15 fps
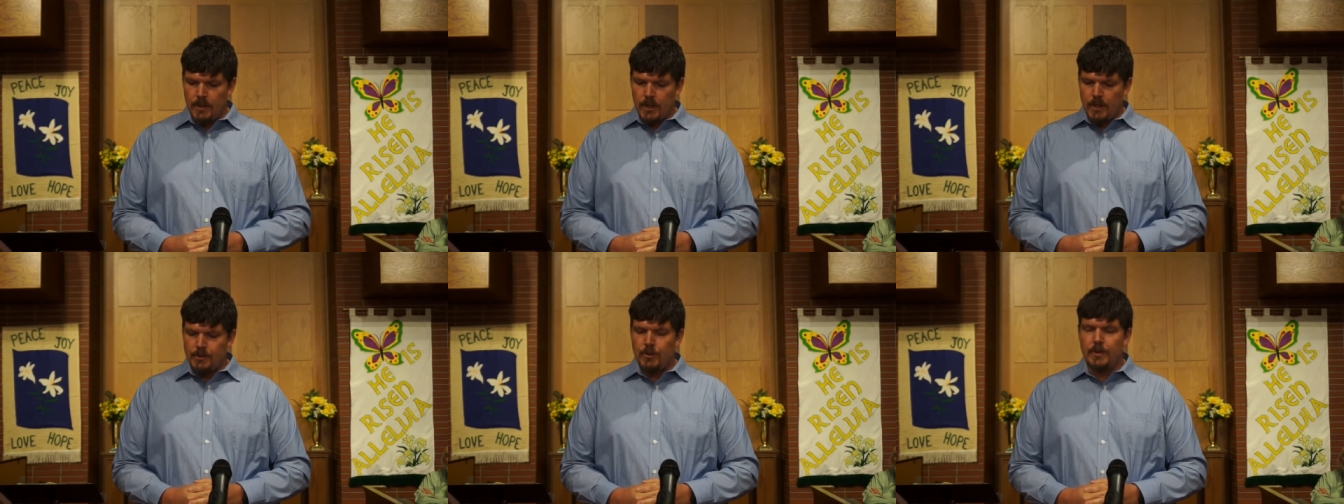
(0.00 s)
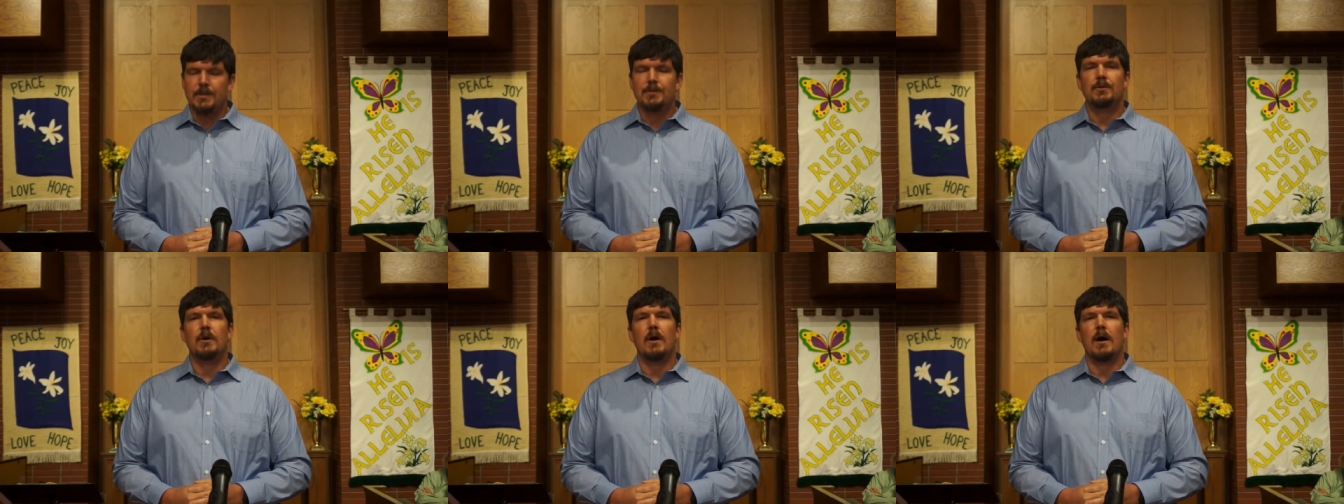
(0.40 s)
so that
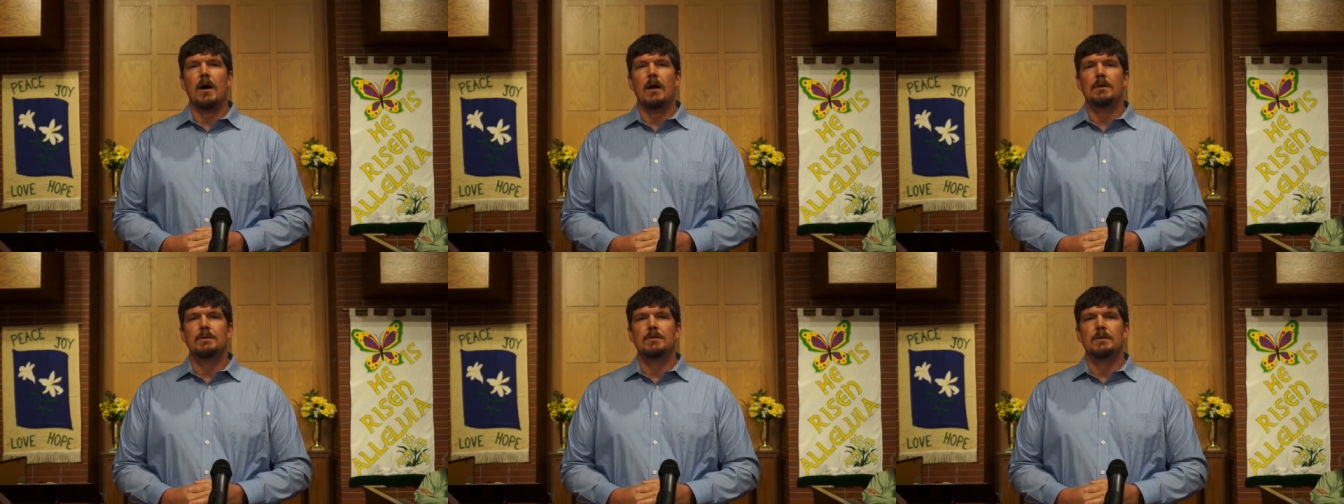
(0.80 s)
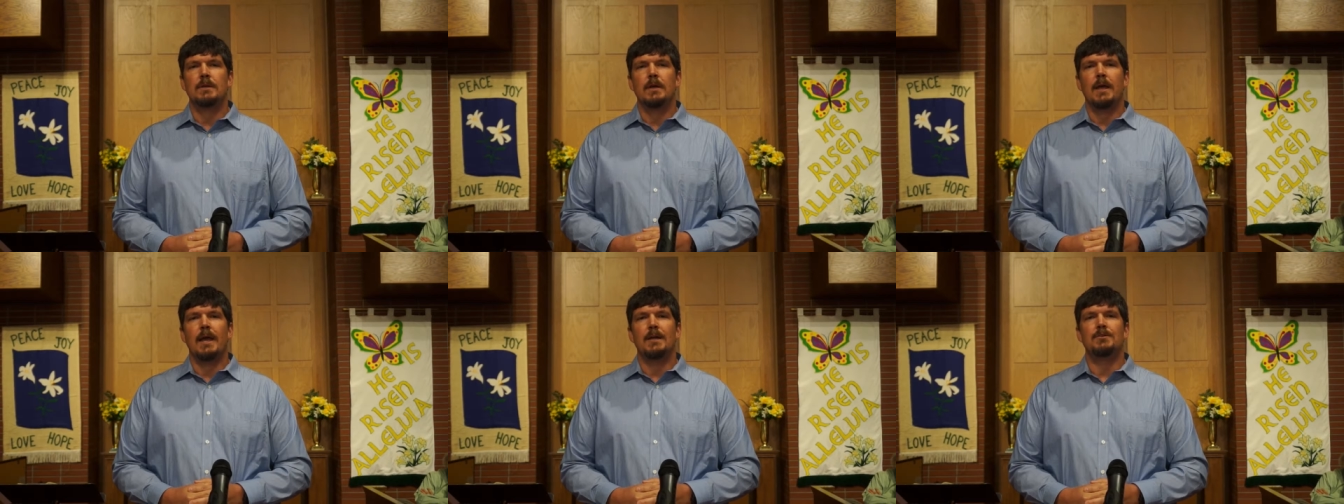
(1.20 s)
your ox
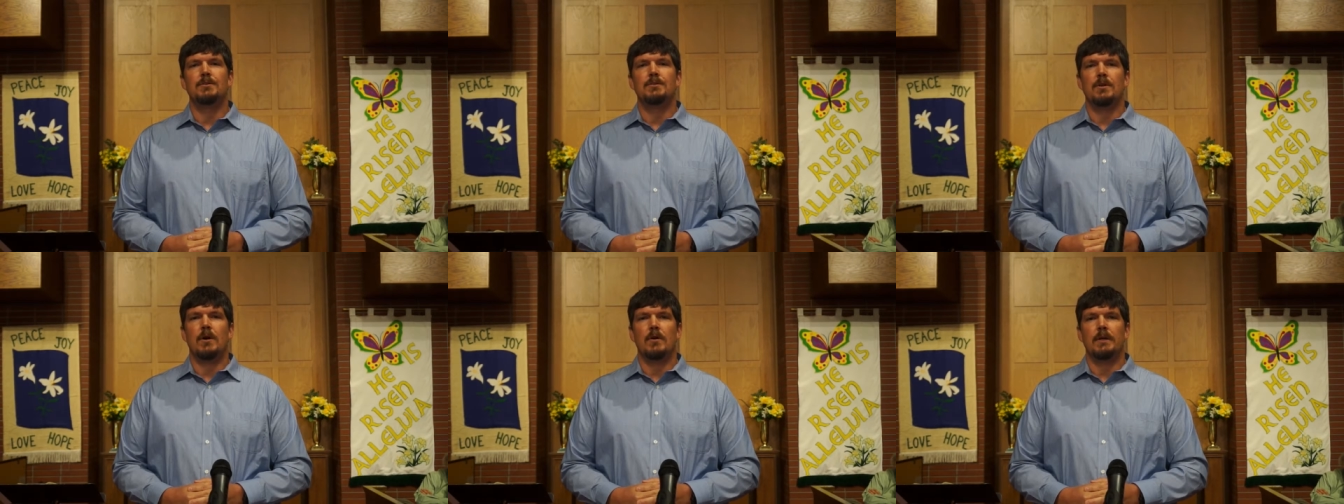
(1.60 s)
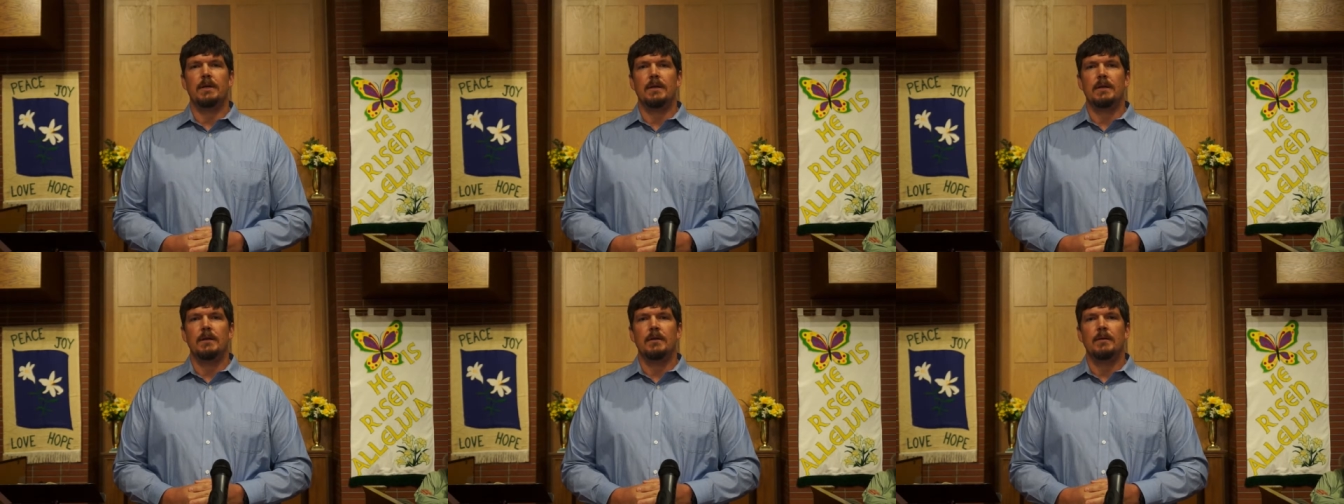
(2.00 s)
and your donkey
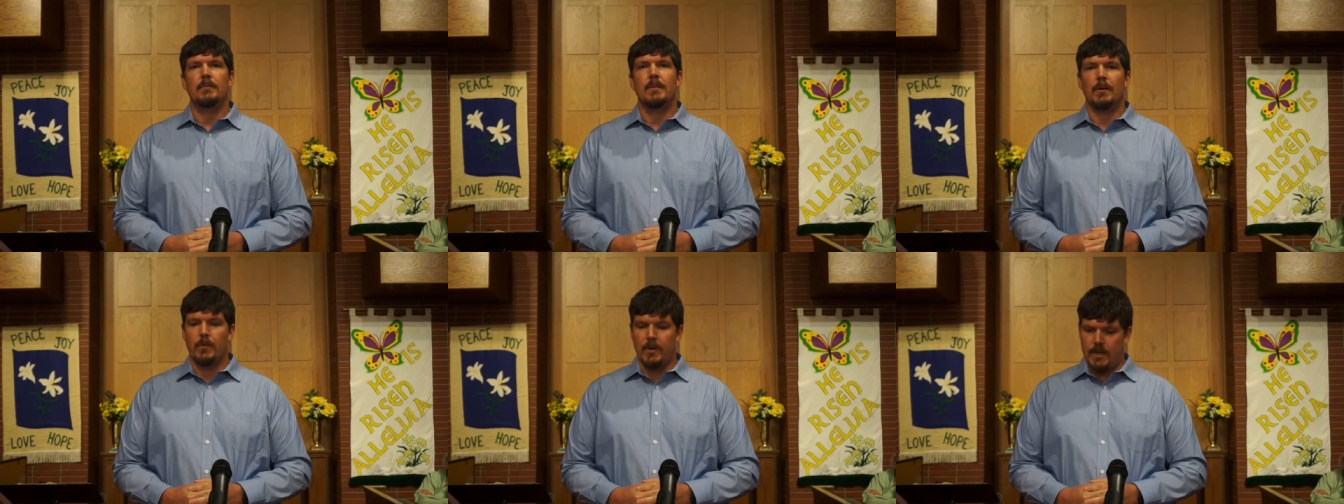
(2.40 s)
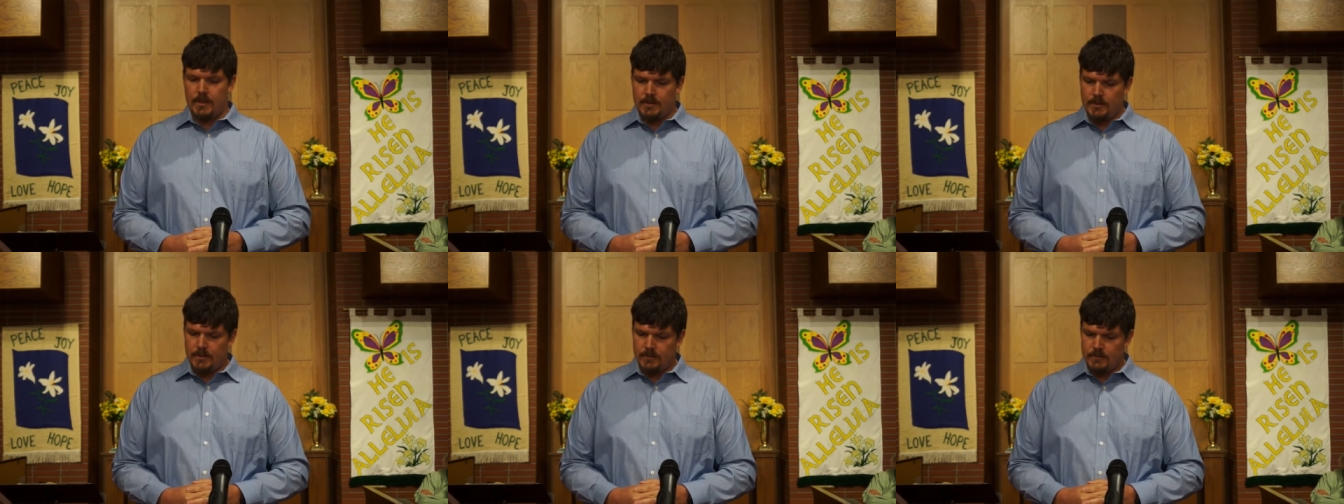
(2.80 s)
may
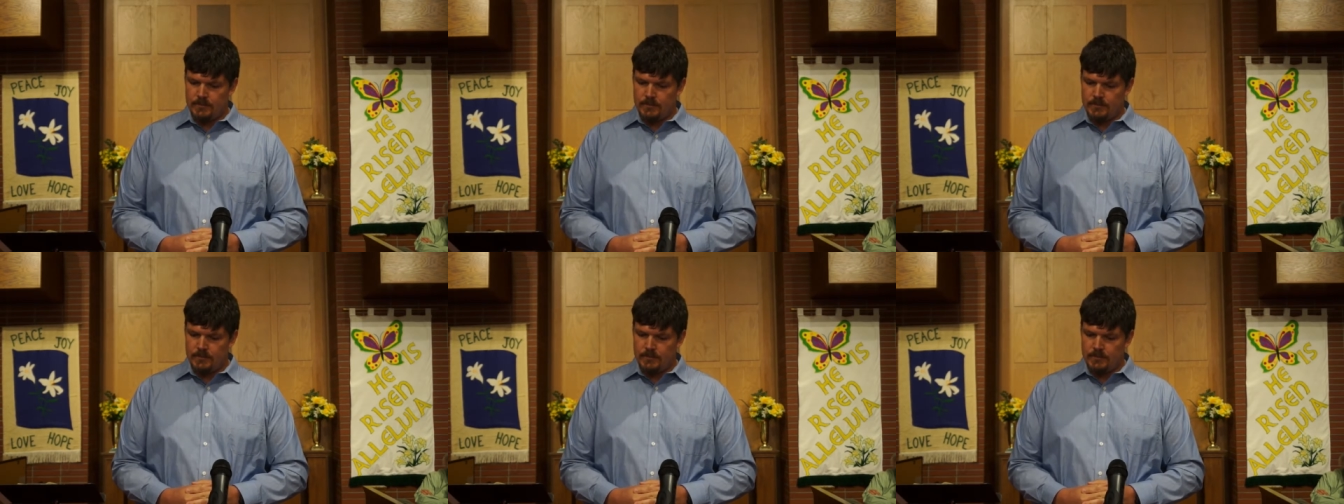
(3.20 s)
rest,